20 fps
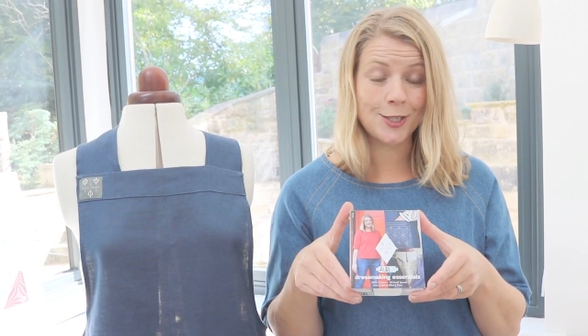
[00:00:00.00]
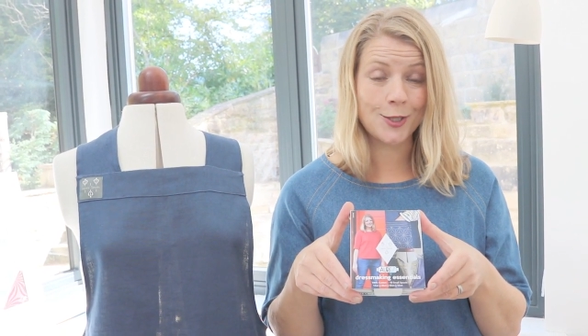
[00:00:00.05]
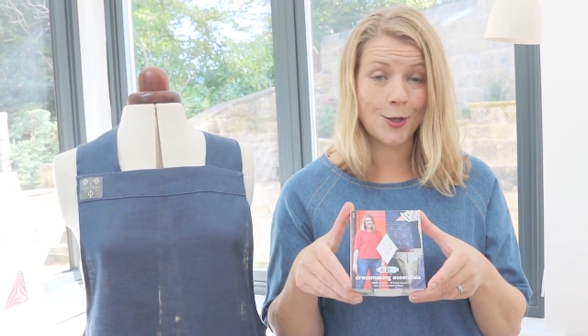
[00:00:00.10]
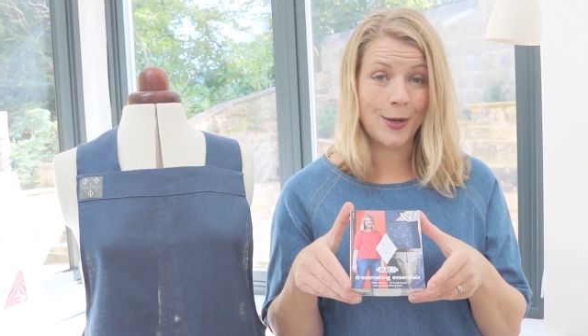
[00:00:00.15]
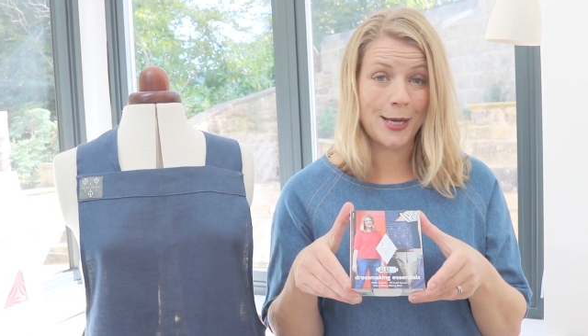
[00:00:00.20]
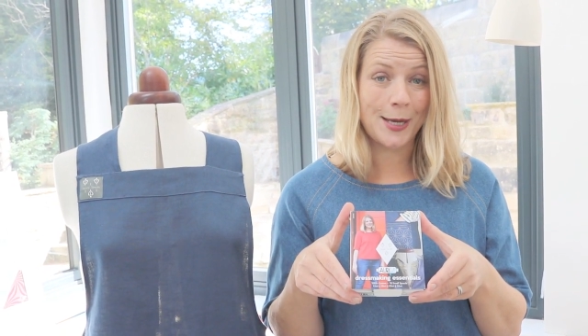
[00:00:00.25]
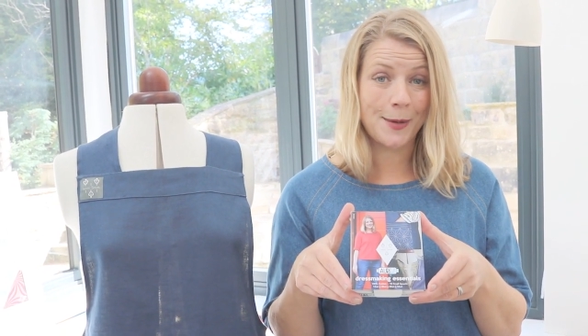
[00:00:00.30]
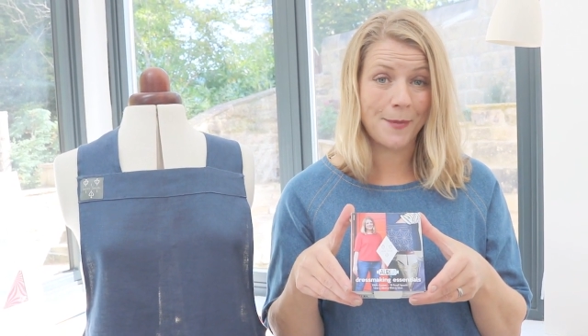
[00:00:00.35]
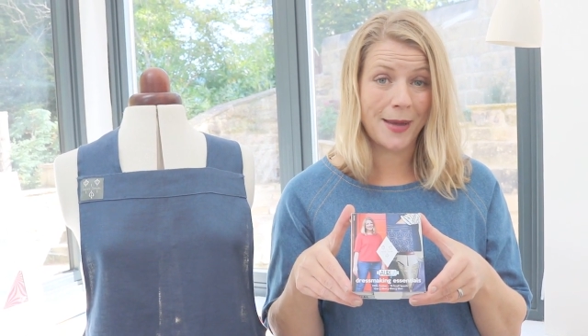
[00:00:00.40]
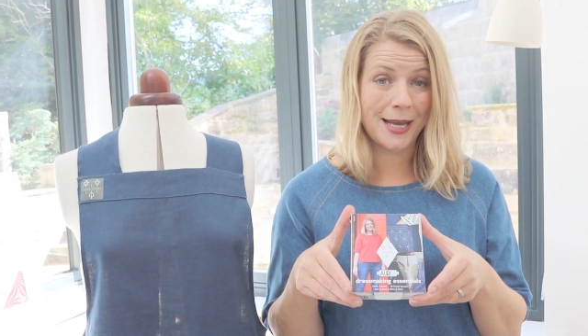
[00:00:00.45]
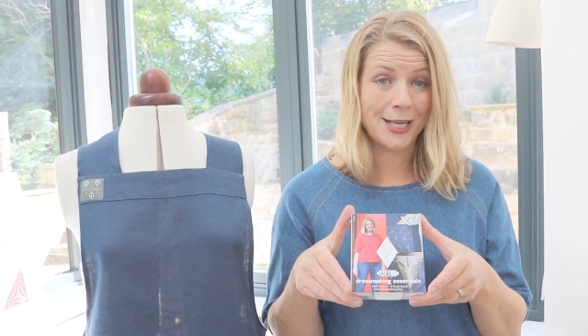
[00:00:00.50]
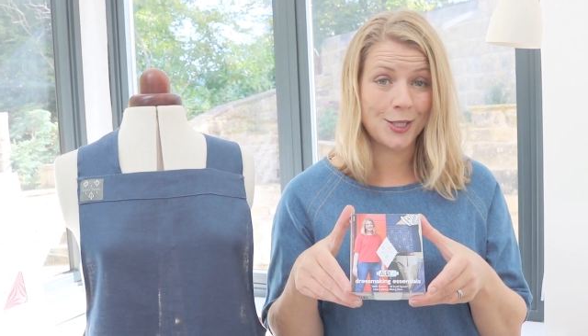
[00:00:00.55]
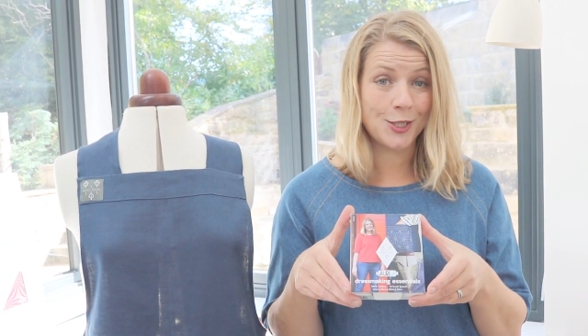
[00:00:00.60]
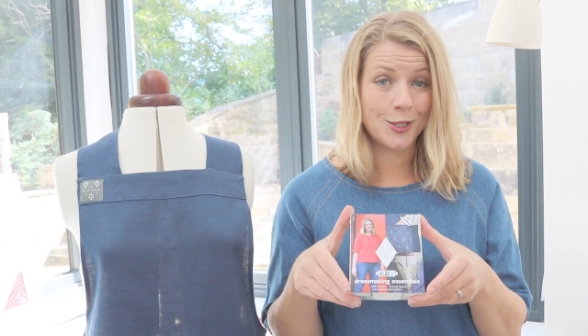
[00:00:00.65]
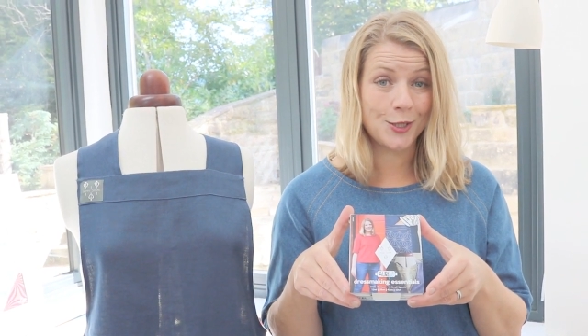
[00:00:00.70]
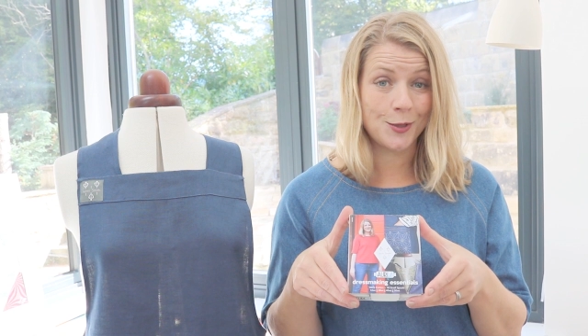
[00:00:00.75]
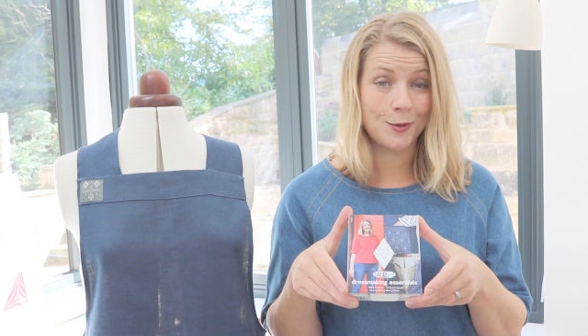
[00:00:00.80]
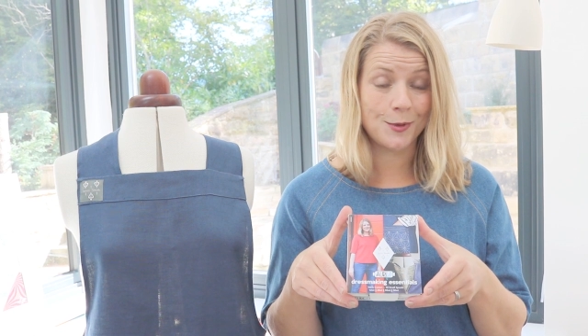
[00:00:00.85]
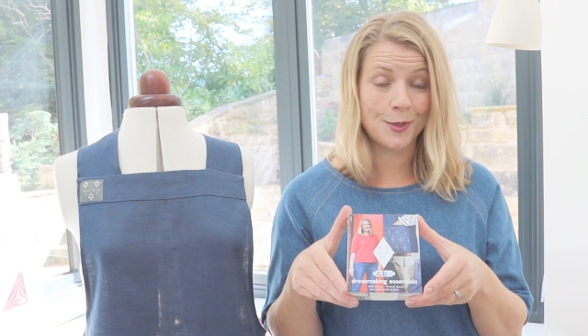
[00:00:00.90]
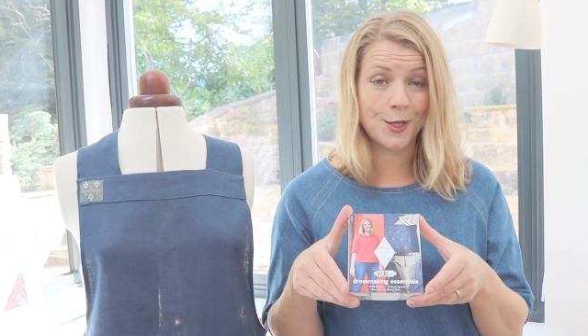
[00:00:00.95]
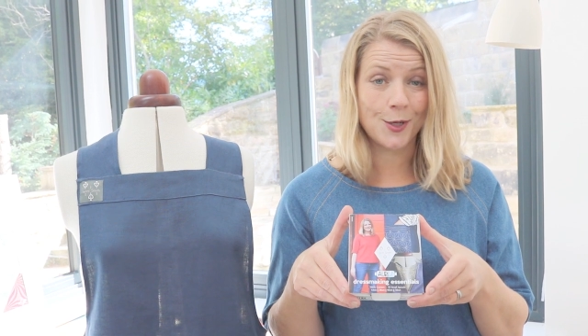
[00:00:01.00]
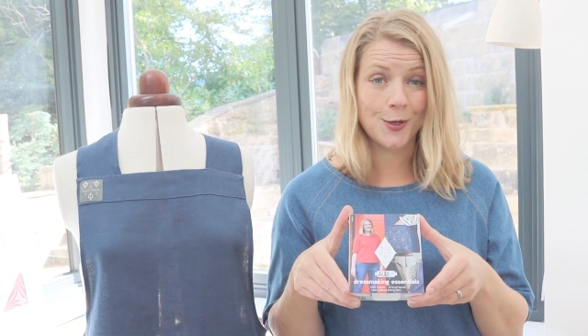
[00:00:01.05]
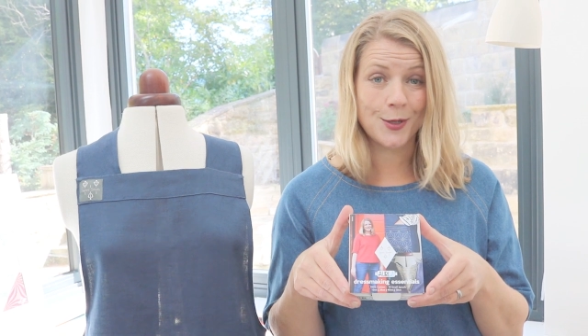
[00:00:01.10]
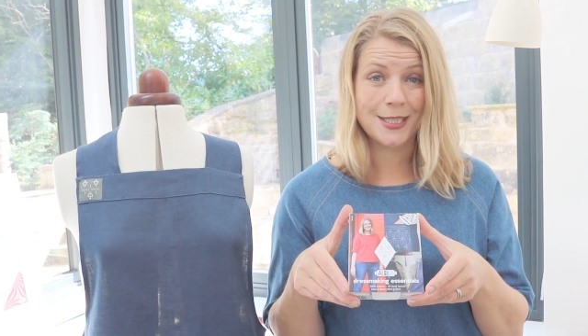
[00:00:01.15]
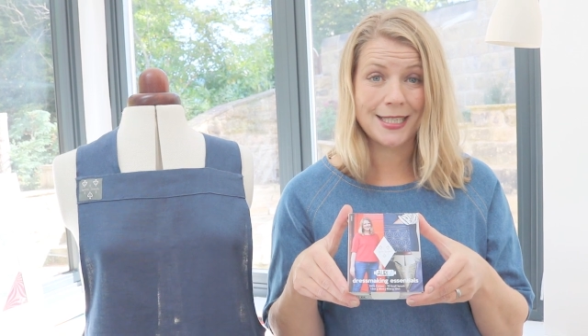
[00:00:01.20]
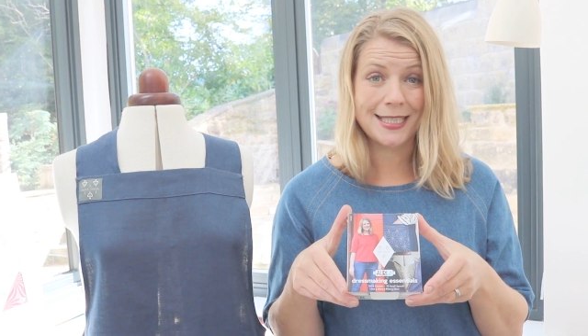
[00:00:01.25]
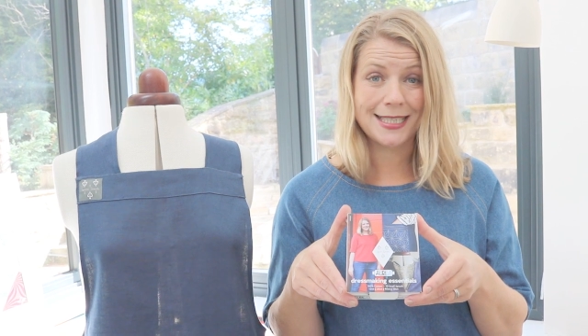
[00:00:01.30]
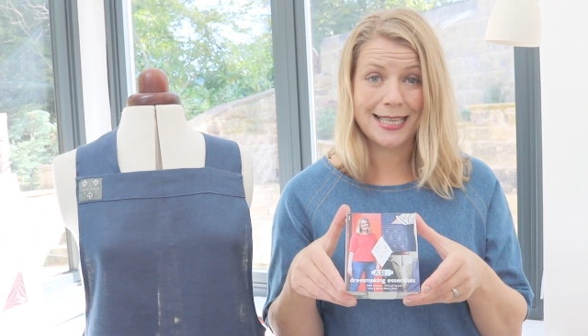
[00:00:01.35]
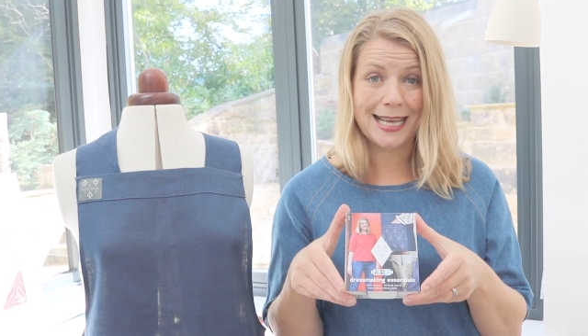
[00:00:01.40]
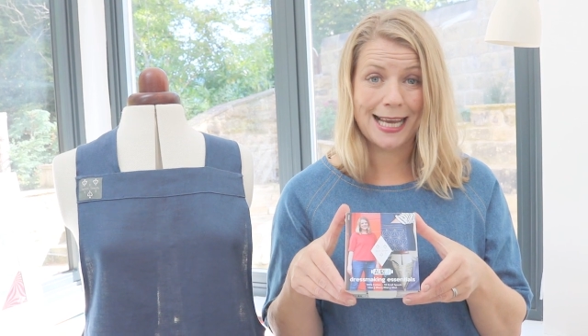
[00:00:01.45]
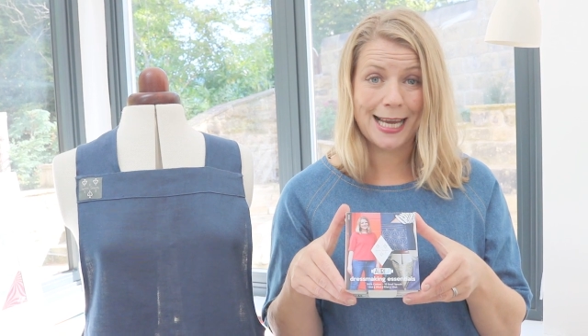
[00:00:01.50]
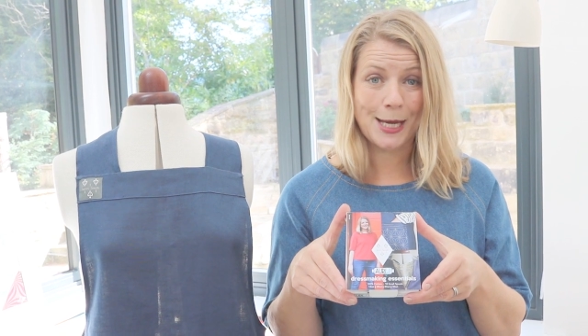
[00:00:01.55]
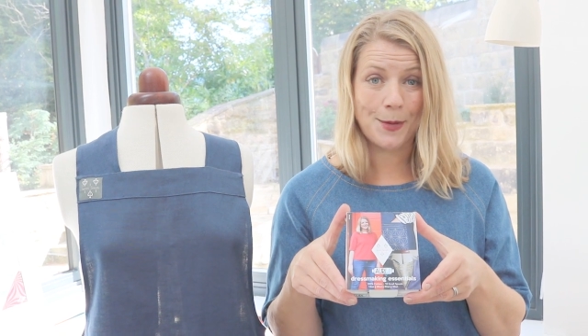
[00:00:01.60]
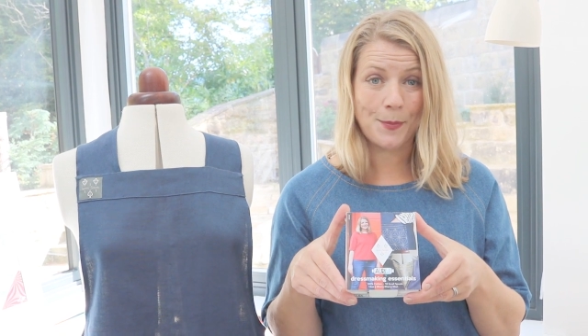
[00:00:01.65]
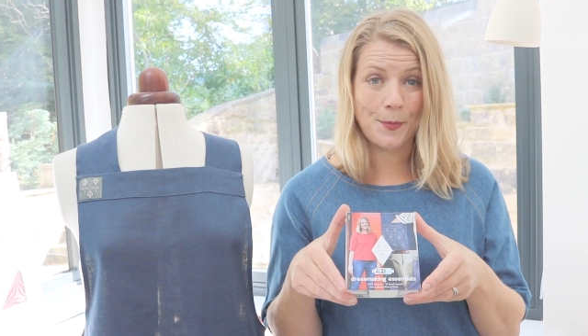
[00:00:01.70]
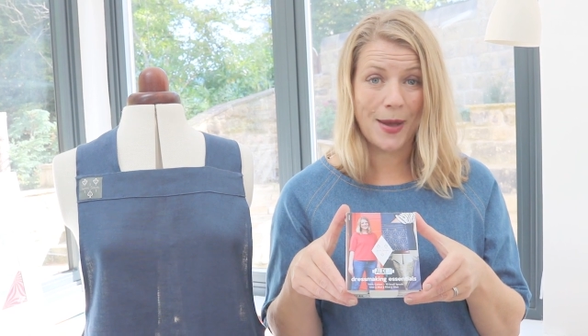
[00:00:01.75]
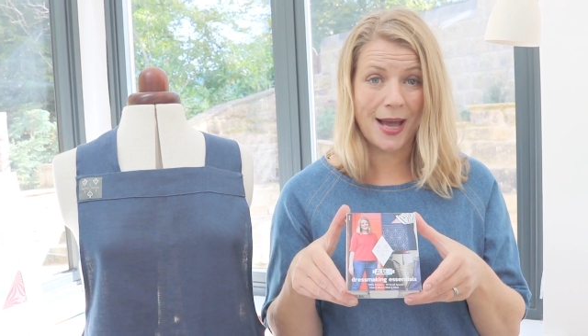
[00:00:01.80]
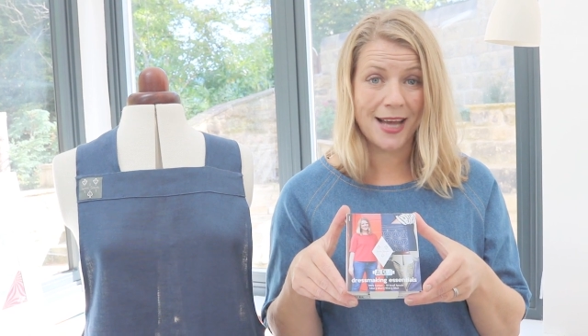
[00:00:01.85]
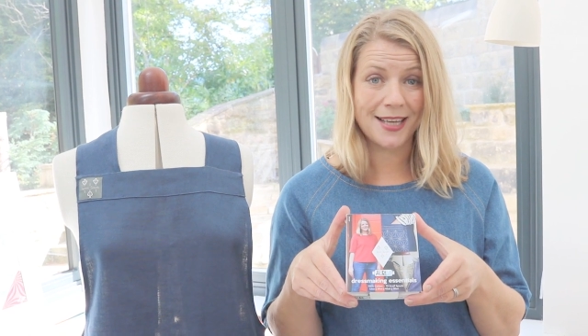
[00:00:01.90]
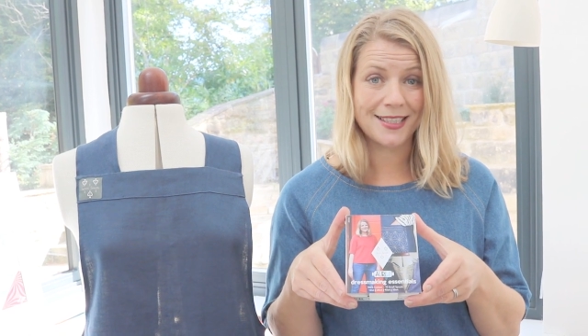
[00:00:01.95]
sewing in my studio and
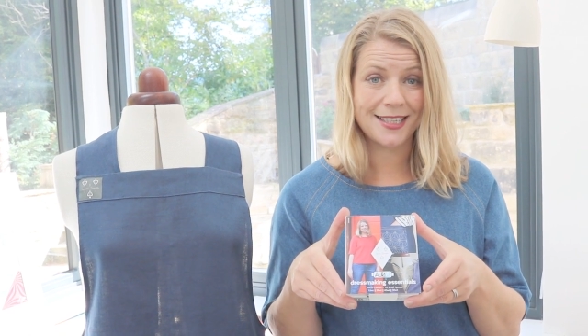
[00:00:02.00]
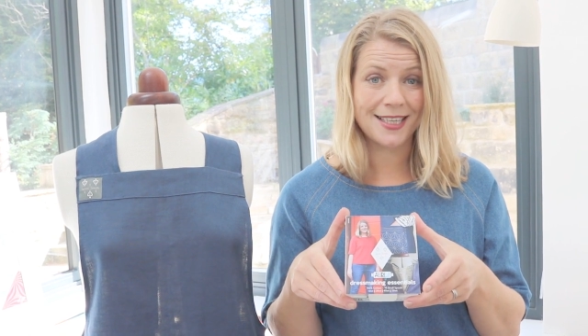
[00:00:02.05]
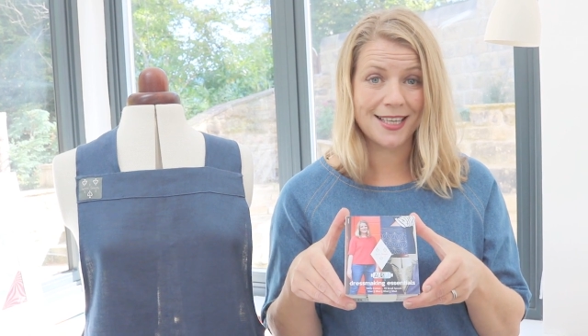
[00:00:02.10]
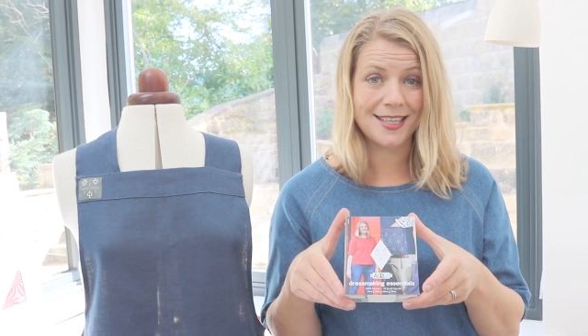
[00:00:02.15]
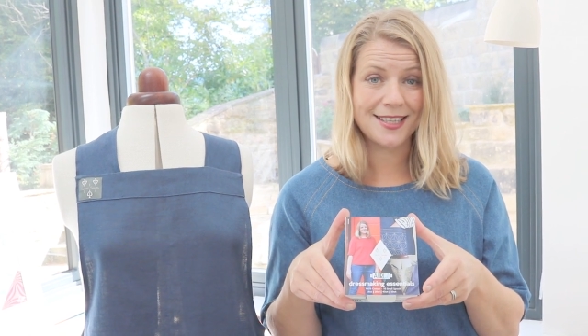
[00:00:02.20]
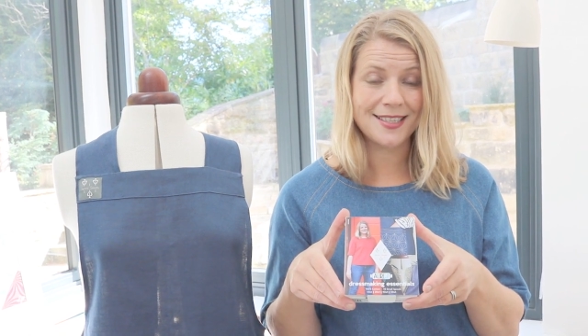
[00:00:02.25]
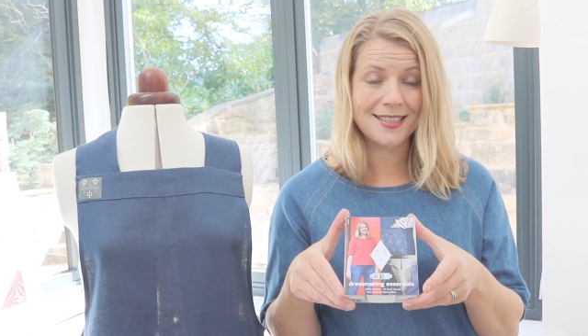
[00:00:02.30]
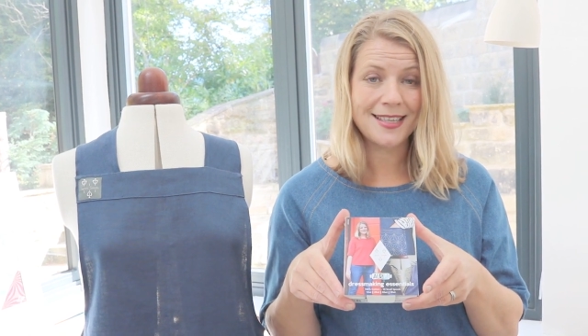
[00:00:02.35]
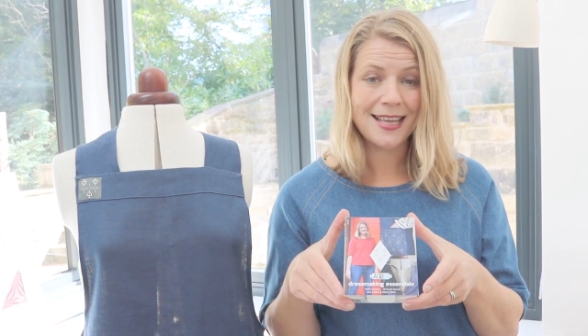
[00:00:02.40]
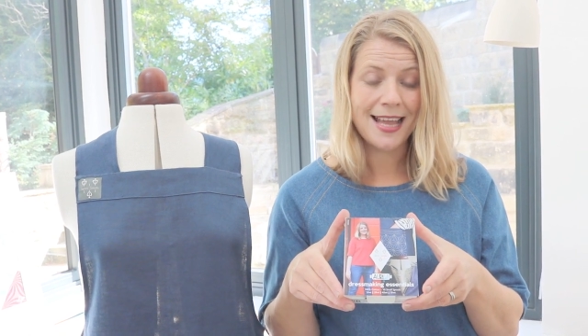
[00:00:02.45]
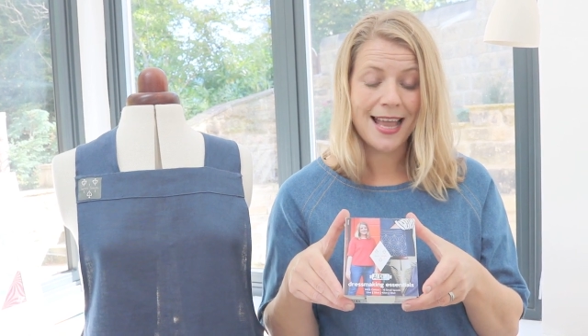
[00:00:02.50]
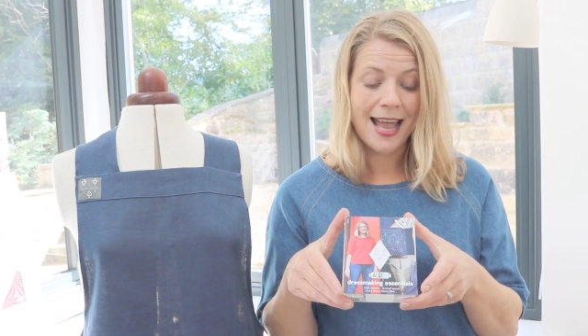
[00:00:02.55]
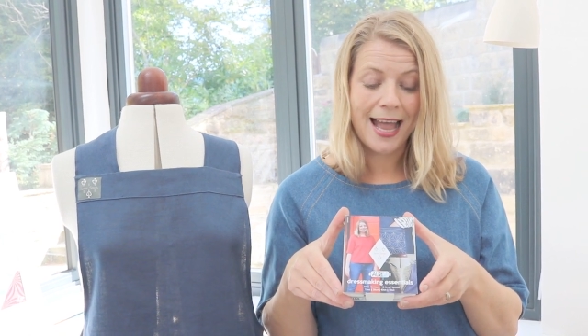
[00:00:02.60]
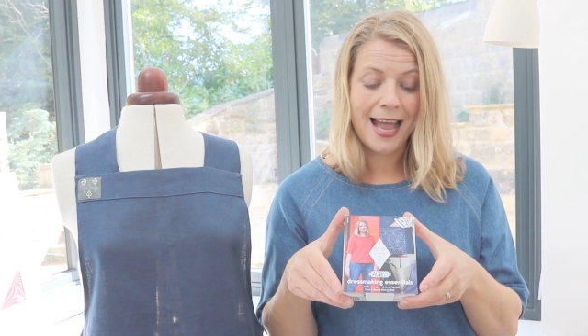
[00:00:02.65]
designing patterns,